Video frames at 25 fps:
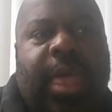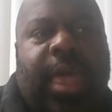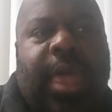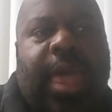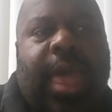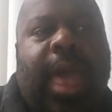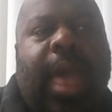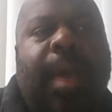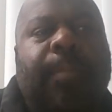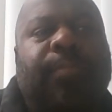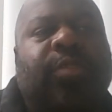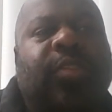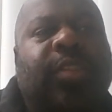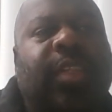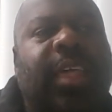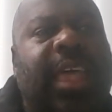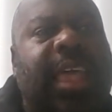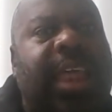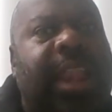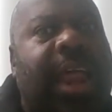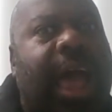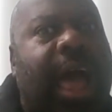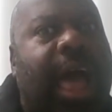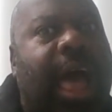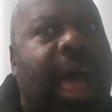Epstein
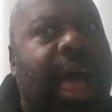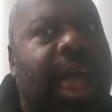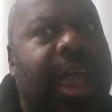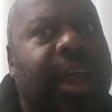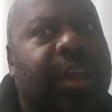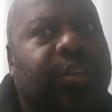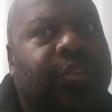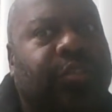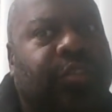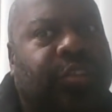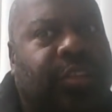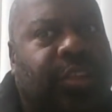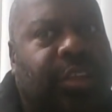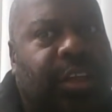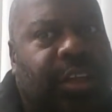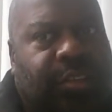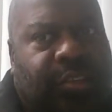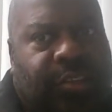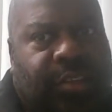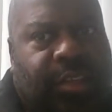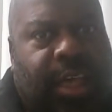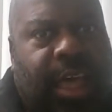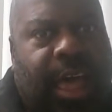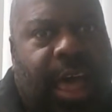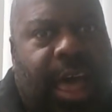hires this
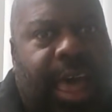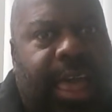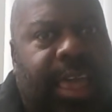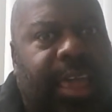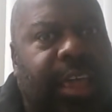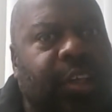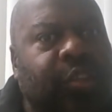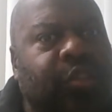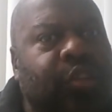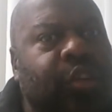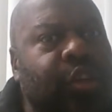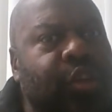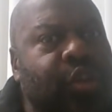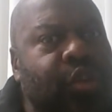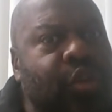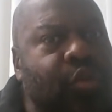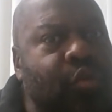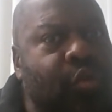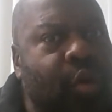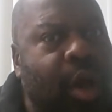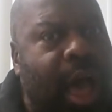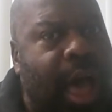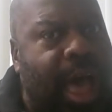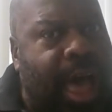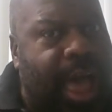guy. He's a new
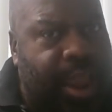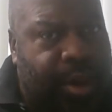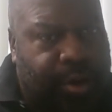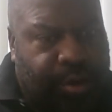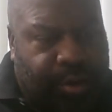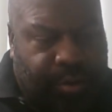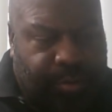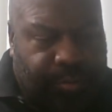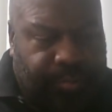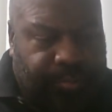hire.